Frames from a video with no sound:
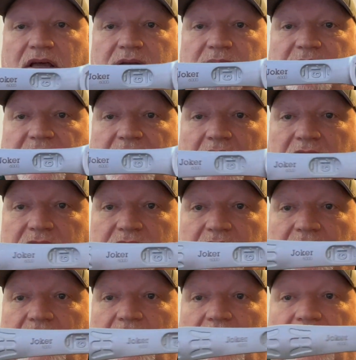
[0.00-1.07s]
because
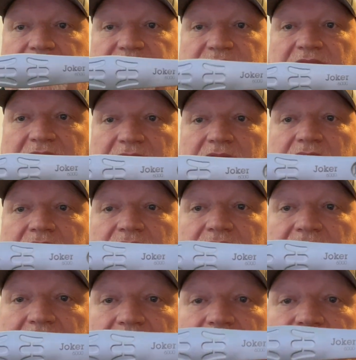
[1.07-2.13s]
I think
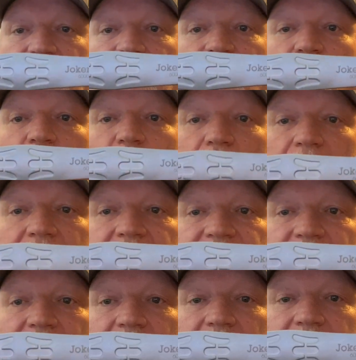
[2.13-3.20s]
these are a work of
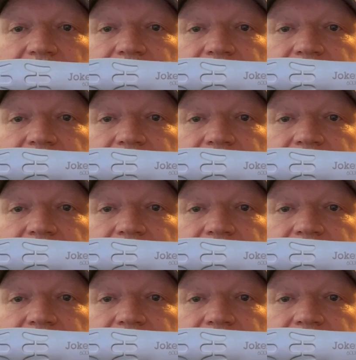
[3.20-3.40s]
art.